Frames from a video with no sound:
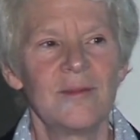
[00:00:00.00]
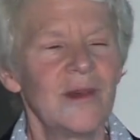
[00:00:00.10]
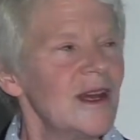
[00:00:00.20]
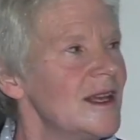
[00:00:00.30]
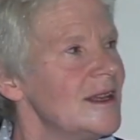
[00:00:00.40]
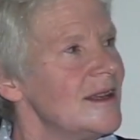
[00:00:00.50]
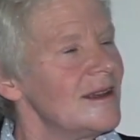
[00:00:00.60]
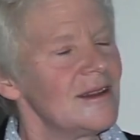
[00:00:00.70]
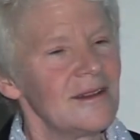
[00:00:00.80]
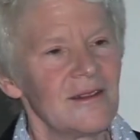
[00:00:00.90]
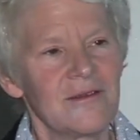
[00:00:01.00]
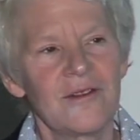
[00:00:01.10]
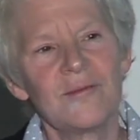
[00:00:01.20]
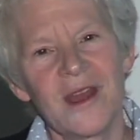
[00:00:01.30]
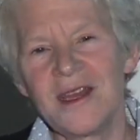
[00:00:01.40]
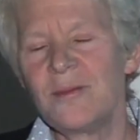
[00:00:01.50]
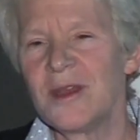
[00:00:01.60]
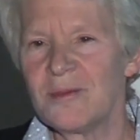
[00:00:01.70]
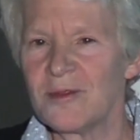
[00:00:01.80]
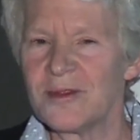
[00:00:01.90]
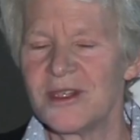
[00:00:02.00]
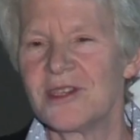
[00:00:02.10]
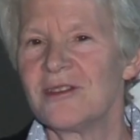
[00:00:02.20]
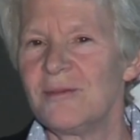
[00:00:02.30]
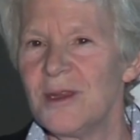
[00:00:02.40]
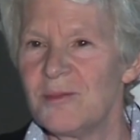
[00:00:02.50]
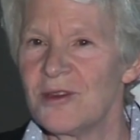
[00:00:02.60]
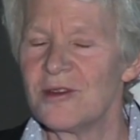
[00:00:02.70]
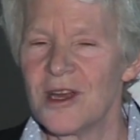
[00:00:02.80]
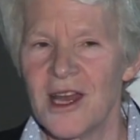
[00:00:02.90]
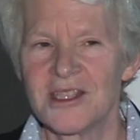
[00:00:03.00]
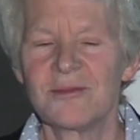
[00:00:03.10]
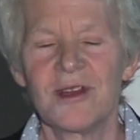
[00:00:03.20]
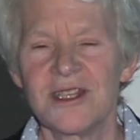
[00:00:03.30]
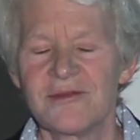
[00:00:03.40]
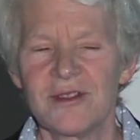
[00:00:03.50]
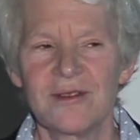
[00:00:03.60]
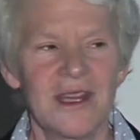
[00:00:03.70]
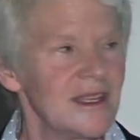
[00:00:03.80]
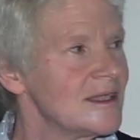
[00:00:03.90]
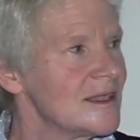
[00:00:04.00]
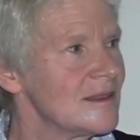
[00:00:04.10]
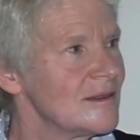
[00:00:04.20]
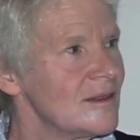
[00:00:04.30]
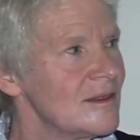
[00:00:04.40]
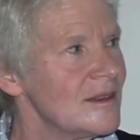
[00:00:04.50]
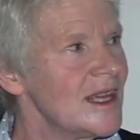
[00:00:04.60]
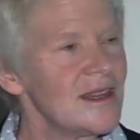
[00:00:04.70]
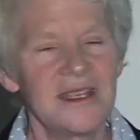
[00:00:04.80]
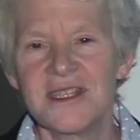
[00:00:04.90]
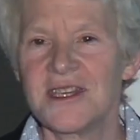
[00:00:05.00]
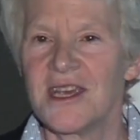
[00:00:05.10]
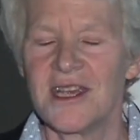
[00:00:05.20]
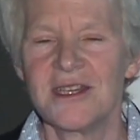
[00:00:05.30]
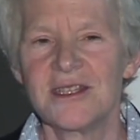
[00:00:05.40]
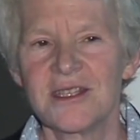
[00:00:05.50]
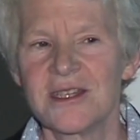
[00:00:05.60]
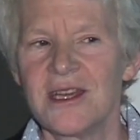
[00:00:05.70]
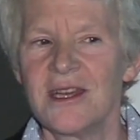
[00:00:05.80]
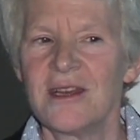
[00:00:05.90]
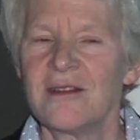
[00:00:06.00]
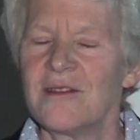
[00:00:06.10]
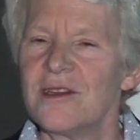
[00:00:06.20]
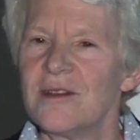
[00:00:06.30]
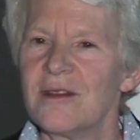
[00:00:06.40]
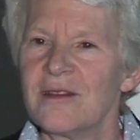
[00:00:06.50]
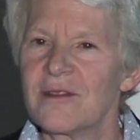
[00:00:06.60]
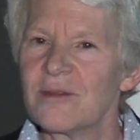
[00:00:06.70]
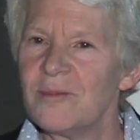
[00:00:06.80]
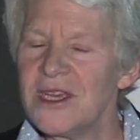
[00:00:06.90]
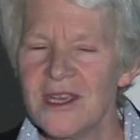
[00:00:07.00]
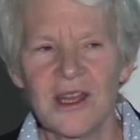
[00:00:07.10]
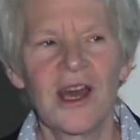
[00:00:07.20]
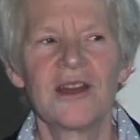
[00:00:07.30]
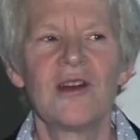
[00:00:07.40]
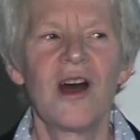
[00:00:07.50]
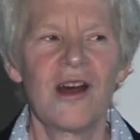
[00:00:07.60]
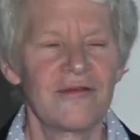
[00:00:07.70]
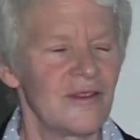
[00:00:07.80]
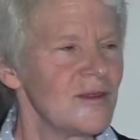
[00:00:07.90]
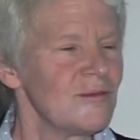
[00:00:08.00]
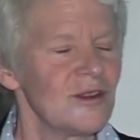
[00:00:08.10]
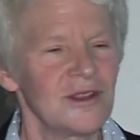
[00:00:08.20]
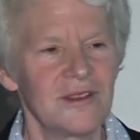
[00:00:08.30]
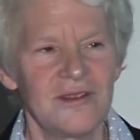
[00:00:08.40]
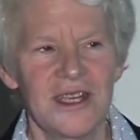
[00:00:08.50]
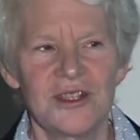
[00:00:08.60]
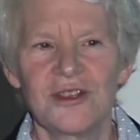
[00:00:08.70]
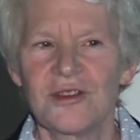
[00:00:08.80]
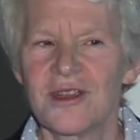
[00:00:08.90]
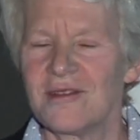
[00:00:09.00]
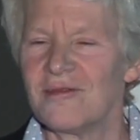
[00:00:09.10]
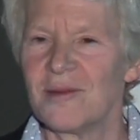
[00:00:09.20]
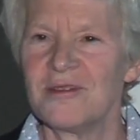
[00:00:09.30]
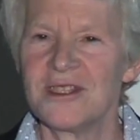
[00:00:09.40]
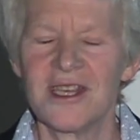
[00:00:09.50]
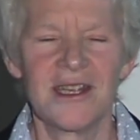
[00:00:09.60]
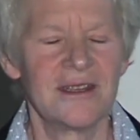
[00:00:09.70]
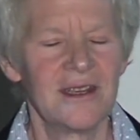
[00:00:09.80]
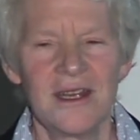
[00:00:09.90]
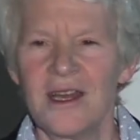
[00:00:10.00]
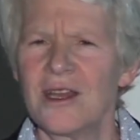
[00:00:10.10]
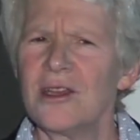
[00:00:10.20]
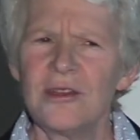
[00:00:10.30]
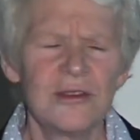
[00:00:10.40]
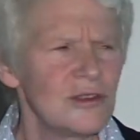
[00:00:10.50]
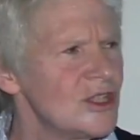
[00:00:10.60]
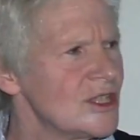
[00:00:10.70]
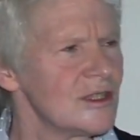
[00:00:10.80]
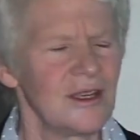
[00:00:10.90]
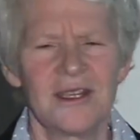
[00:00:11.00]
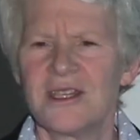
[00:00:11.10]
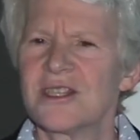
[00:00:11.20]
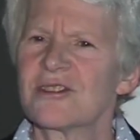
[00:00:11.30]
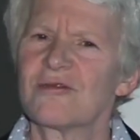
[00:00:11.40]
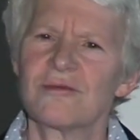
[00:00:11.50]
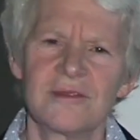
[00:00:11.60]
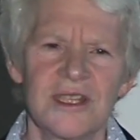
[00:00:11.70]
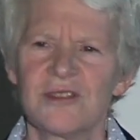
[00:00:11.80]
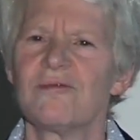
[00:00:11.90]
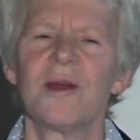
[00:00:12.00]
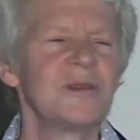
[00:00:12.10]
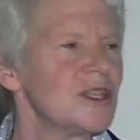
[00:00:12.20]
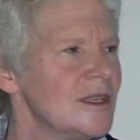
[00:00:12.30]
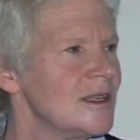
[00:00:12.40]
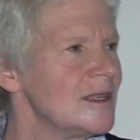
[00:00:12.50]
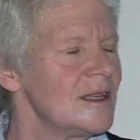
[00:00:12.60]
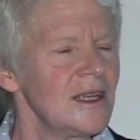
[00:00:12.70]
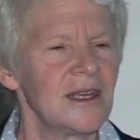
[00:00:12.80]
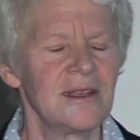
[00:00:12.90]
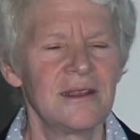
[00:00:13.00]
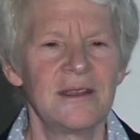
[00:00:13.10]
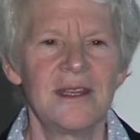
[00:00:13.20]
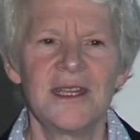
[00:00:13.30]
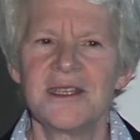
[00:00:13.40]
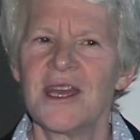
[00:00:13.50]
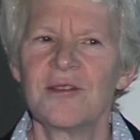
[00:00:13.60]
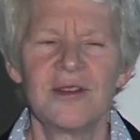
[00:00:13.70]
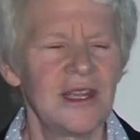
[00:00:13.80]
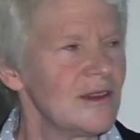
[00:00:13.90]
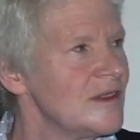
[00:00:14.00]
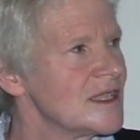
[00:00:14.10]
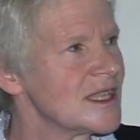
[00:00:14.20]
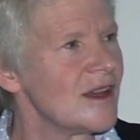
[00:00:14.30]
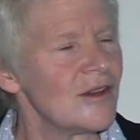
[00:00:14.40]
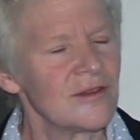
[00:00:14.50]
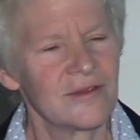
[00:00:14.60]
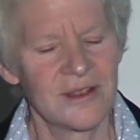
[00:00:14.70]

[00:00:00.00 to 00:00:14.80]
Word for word: but for many people, particularly people who are hospitalized for lengthy stays, the being cut off from the world of nature can represent a huge disruption in the integrity of the self.